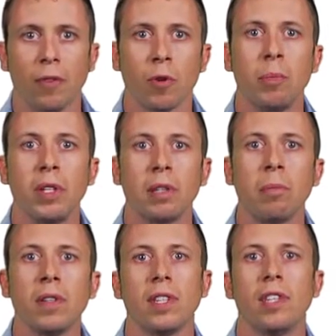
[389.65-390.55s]
for building
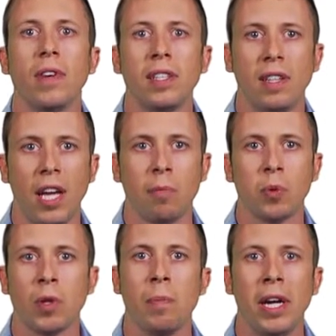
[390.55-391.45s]
multi-device apps
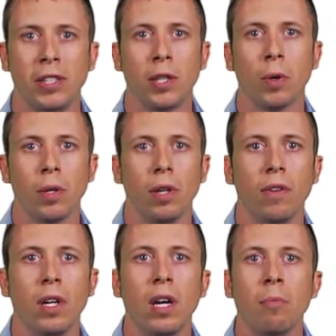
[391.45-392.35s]
with Apache
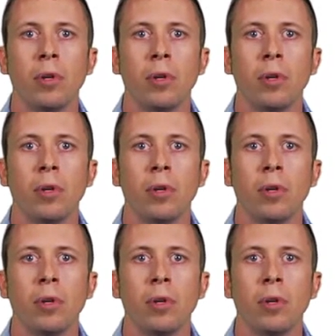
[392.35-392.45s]
Cordova,